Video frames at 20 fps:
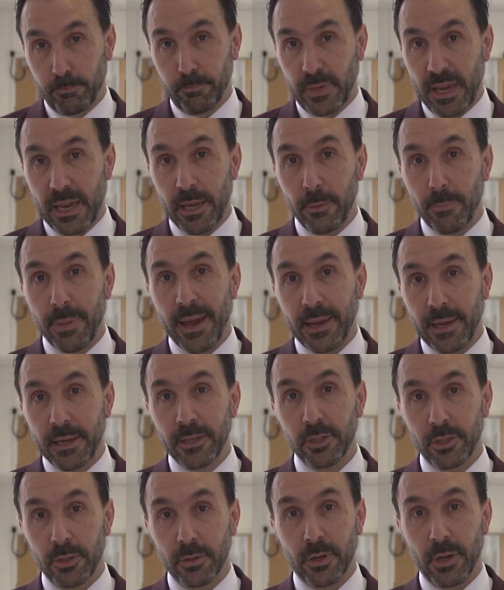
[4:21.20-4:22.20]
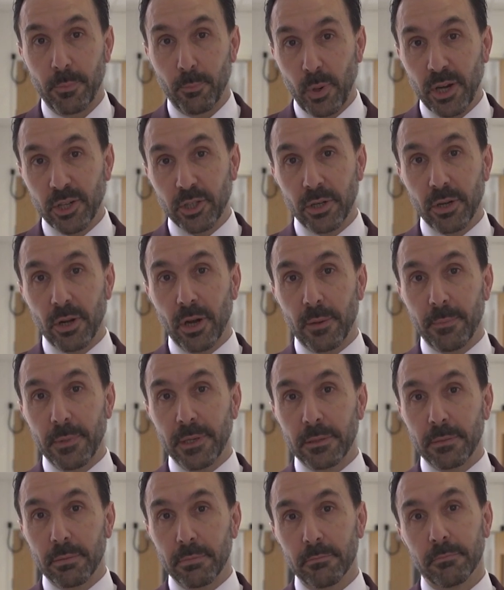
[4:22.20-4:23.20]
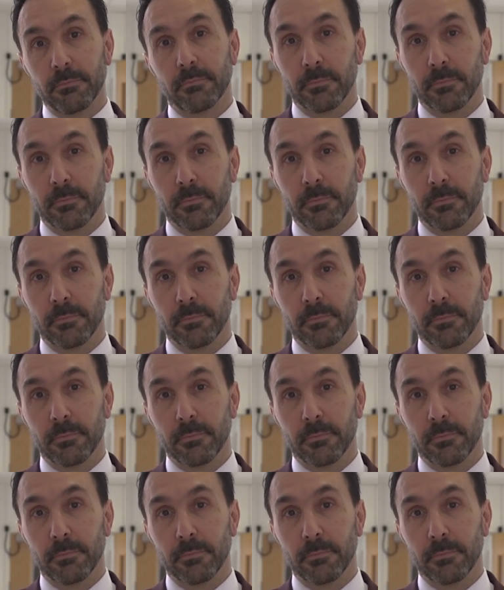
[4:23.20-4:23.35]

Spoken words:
get you back into your compression garment,